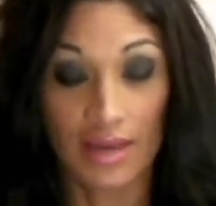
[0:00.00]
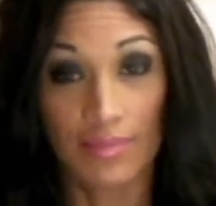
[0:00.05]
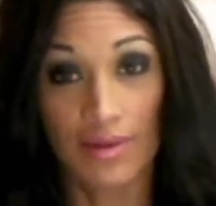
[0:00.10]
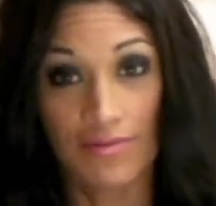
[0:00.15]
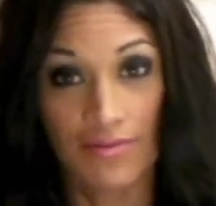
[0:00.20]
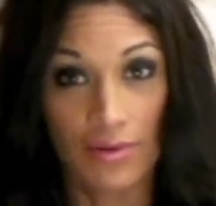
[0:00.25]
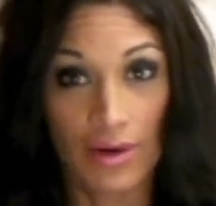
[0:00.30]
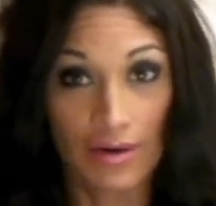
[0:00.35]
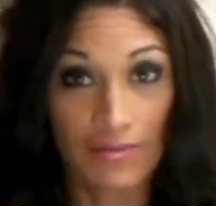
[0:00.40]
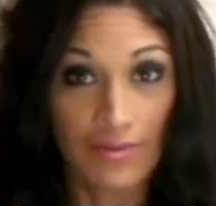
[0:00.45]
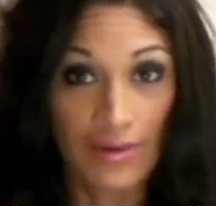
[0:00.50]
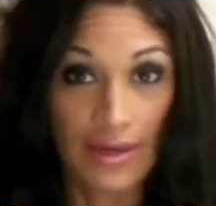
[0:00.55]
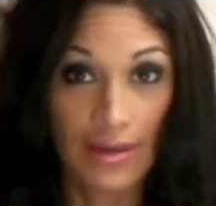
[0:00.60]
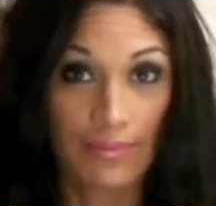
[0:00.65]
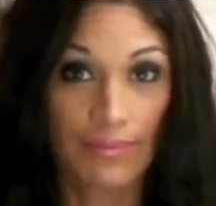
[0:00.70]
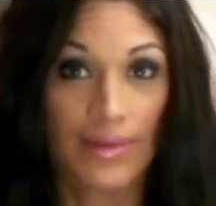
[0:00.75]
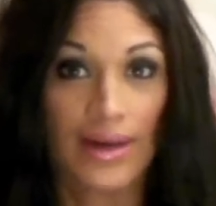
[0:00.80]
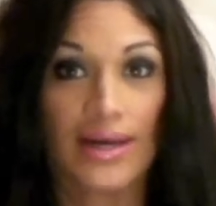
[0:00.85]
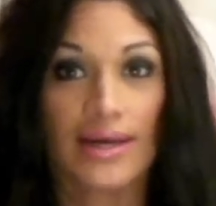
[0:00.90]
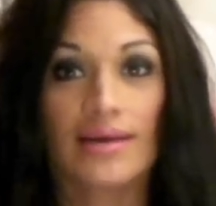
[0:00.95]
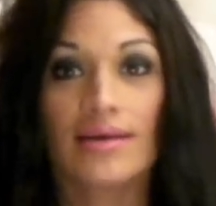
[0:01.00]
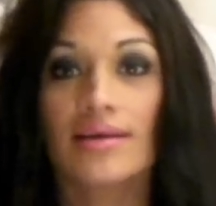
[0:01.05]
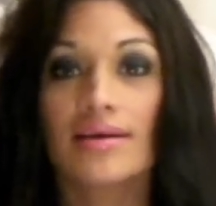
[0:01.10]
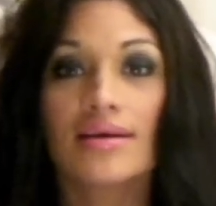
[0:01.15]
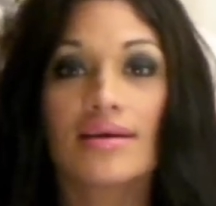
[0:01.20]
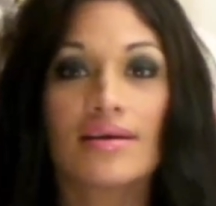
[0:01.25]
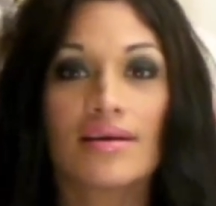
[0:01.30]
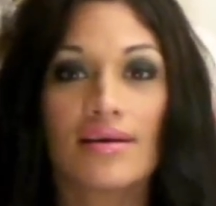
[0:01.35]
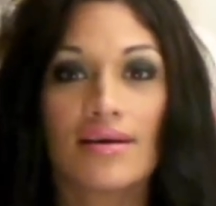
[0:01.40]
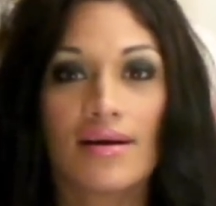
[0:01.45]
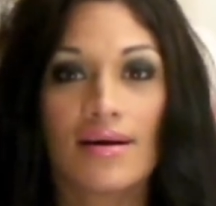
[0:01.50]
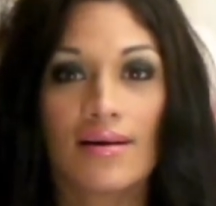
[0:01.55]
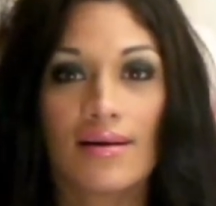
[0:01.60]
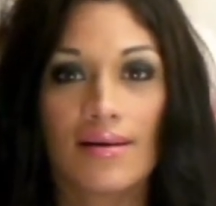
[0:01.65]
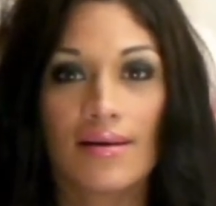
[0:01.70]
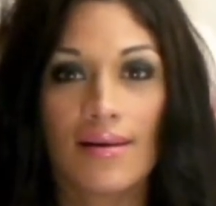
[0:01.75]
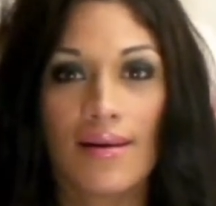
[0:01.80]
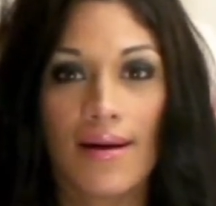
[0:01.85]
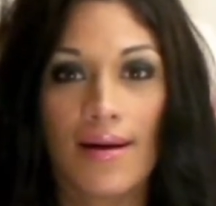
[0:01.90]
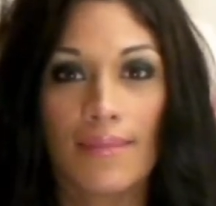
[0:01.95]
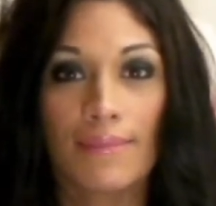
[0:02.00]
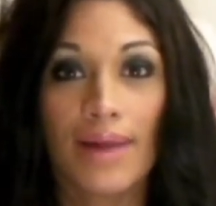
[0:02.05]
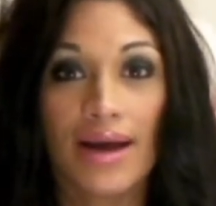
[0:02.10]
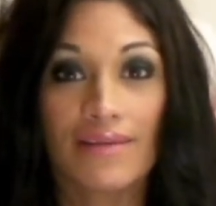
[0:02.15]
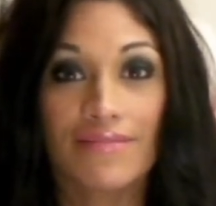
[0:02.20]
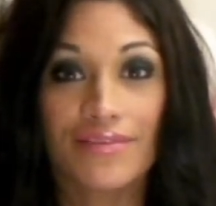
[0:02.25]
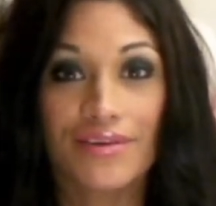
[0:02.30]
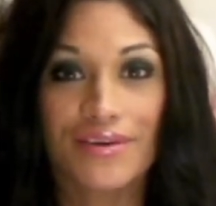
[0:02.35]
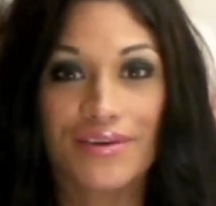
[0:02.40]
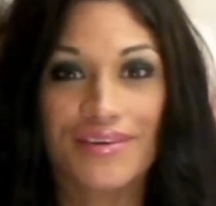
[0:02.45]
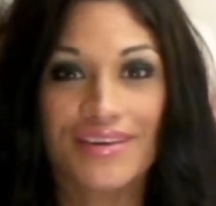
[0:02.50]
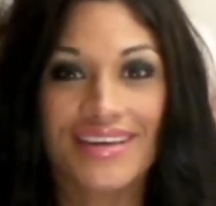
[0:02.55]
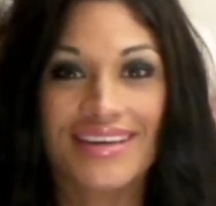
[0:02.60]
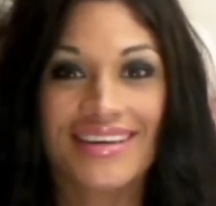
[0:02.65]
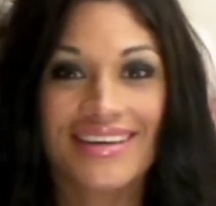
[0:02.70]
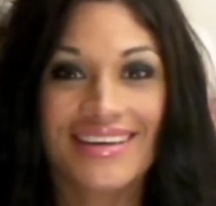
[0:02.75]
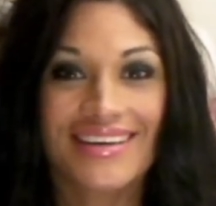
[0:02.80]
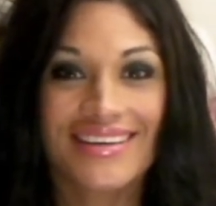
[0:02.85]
before I forget my food.